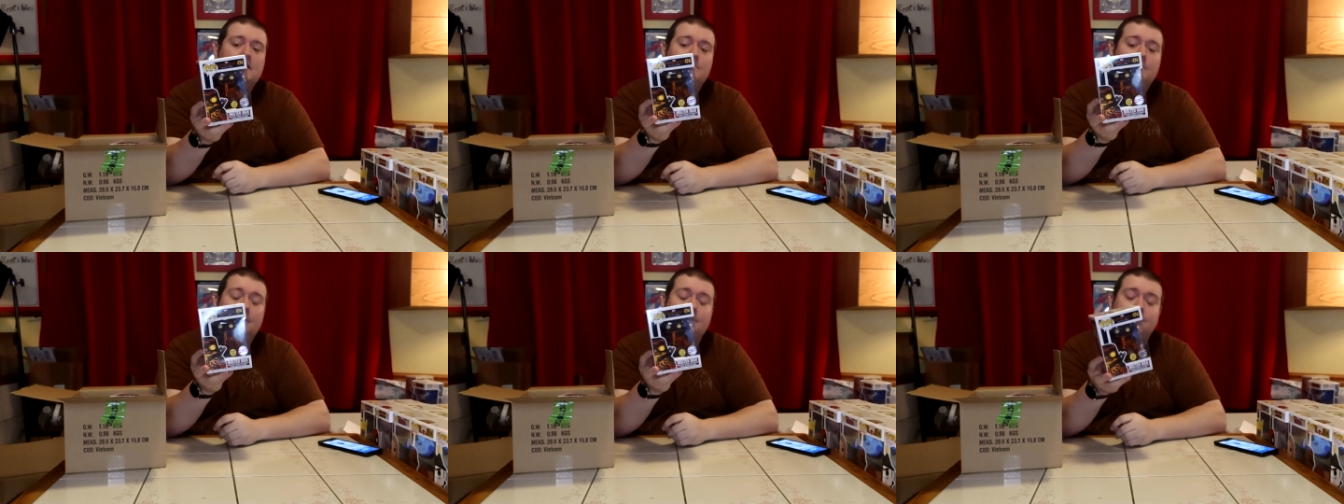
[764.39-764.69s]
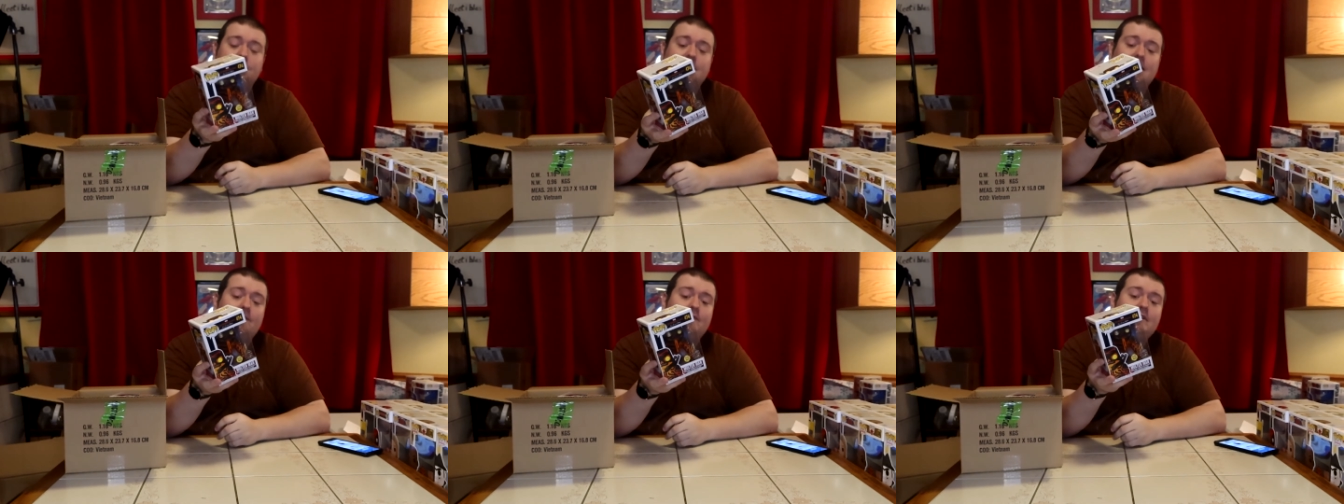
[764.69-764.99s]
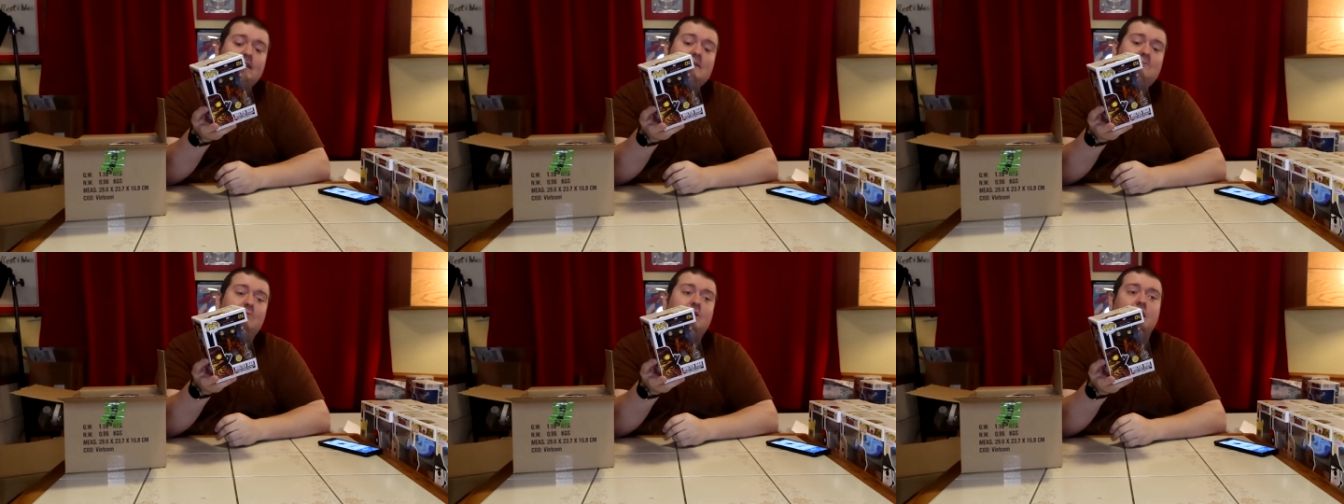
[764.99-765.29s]
But
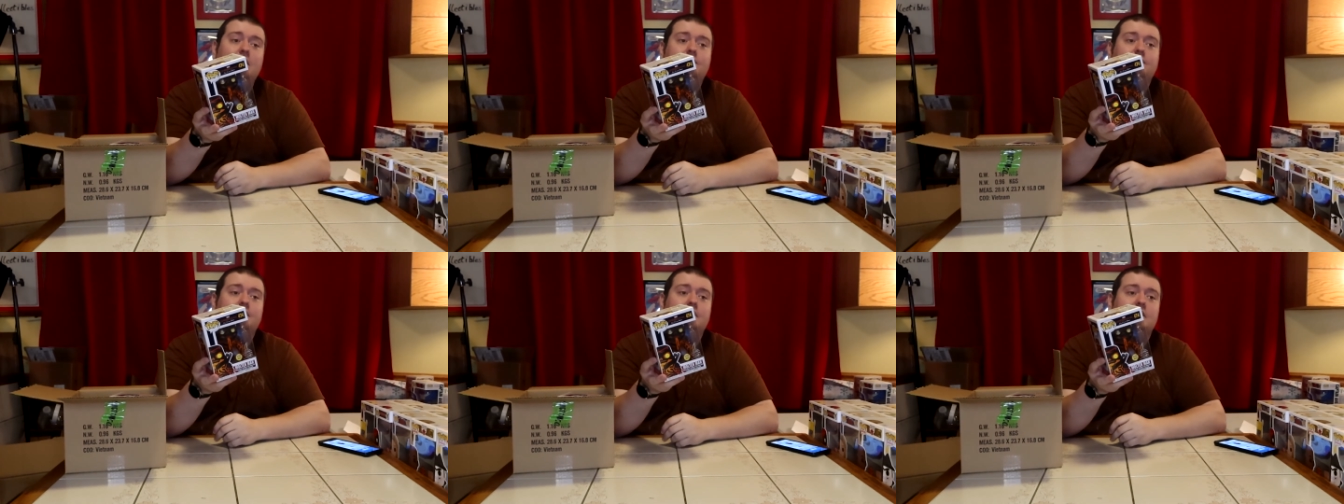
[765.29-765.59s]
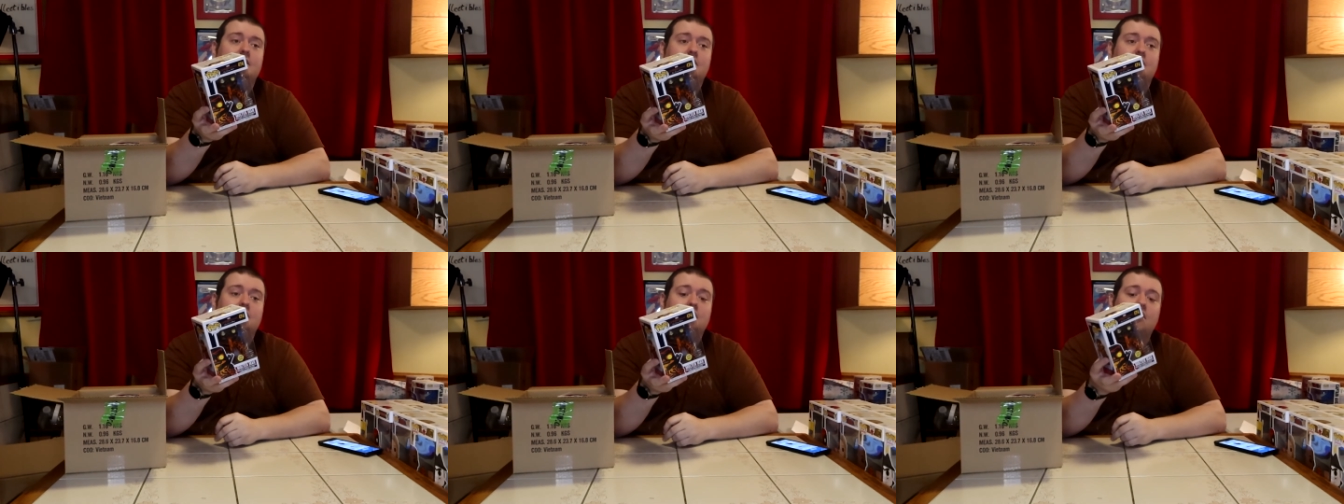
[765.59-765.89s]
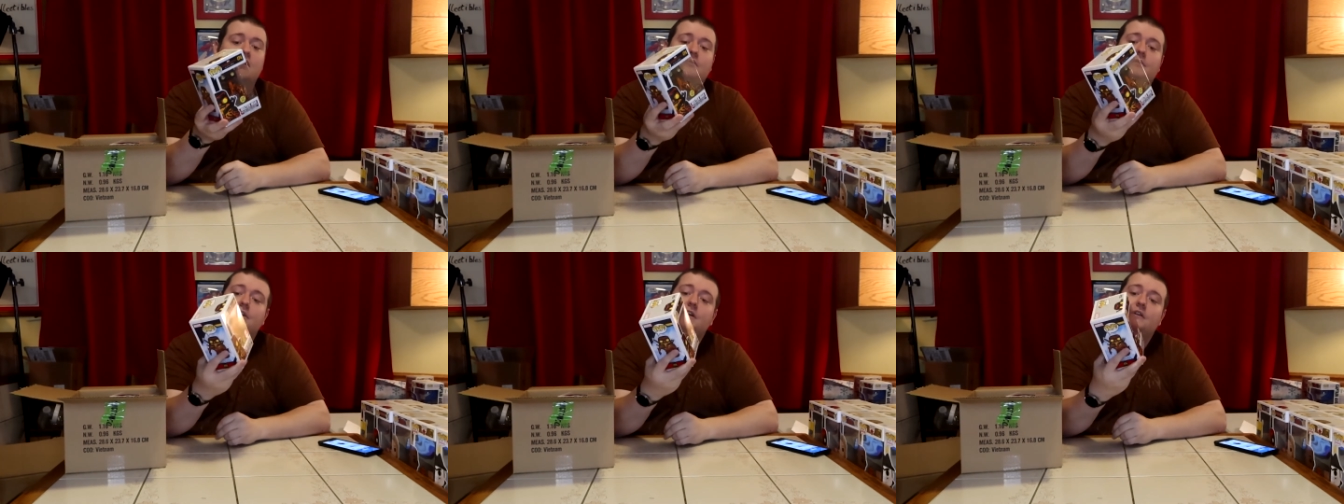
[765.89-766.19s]
17 bucks for the little
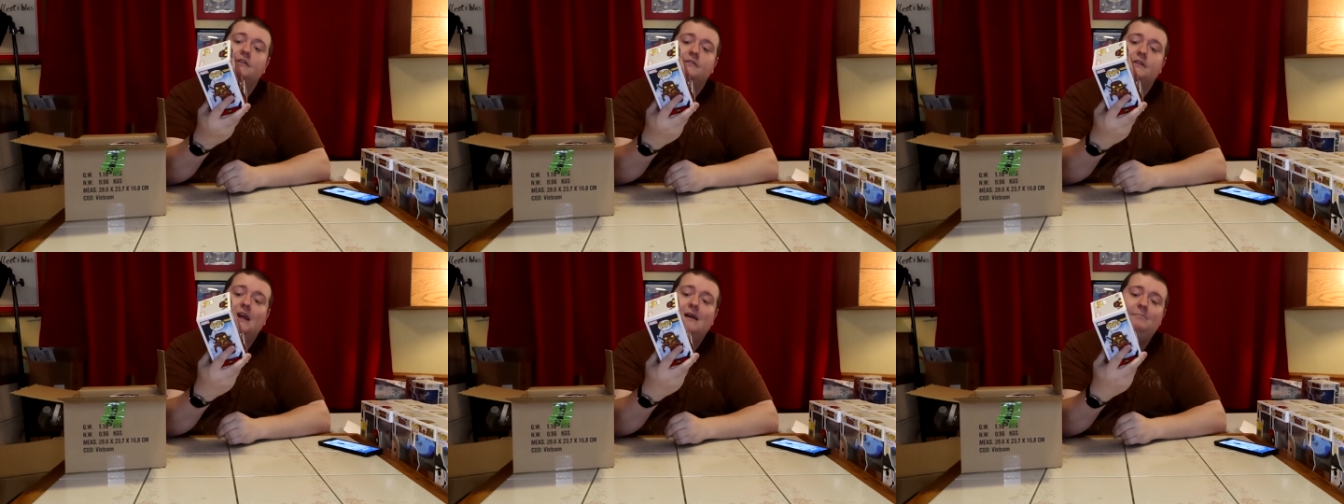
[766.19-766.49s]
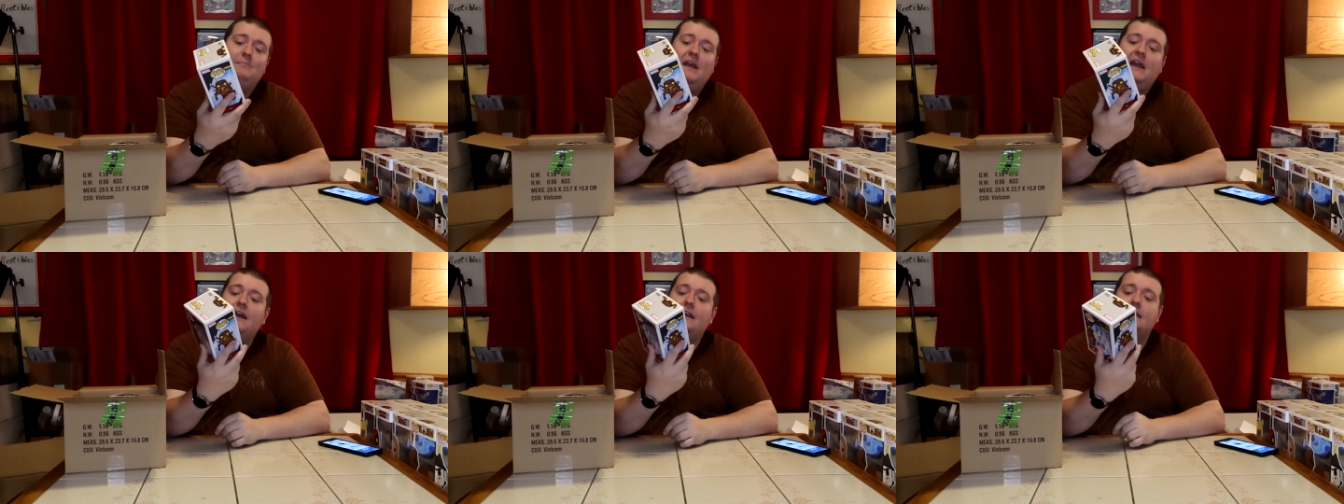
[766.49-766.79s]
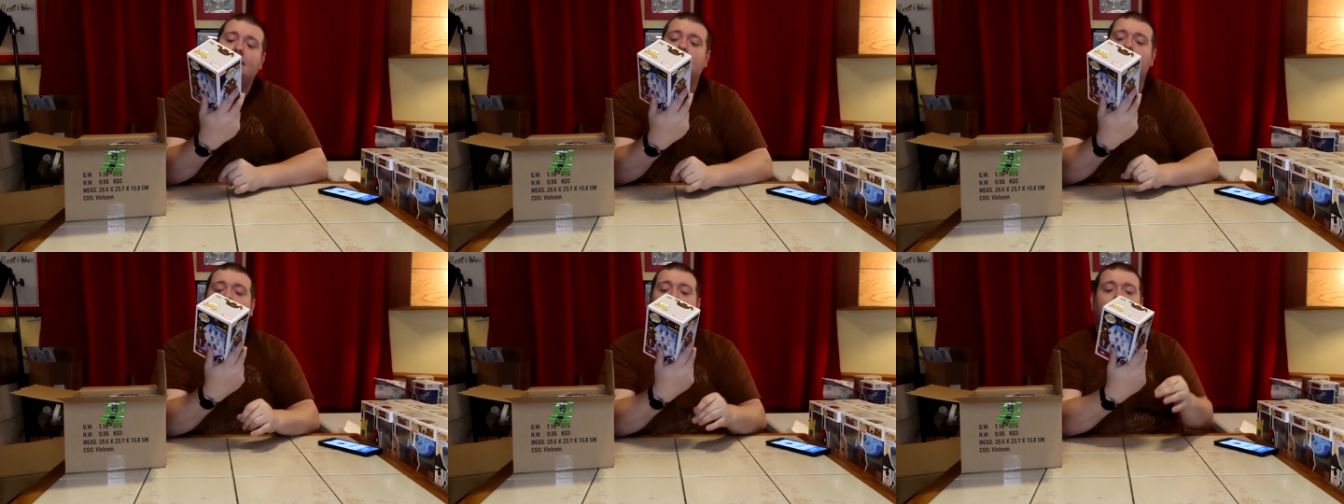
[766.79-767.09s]
glow here. Not
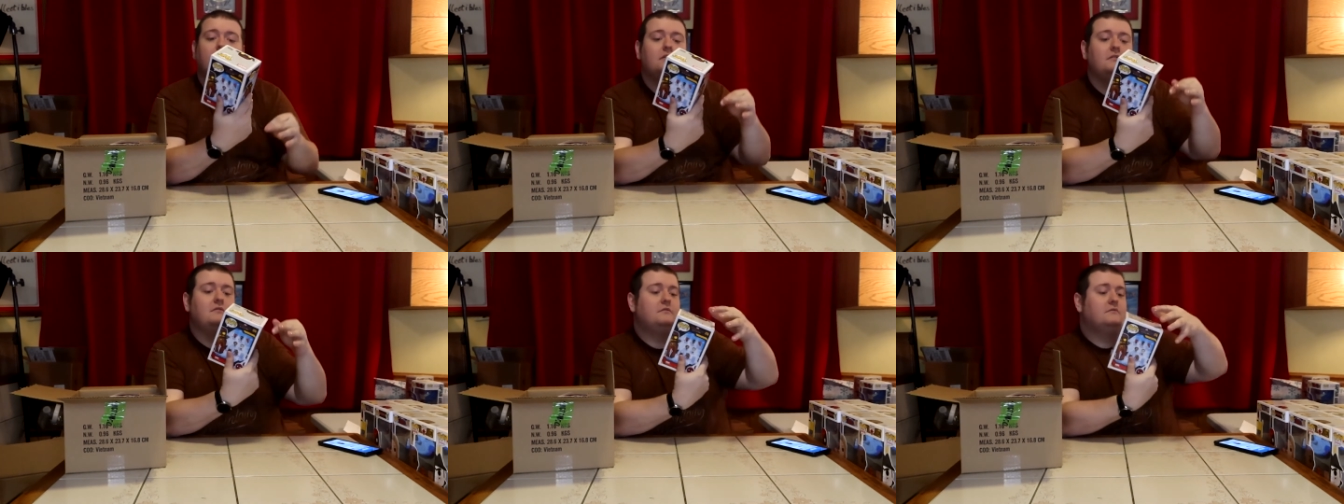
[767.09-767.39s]
bad at all.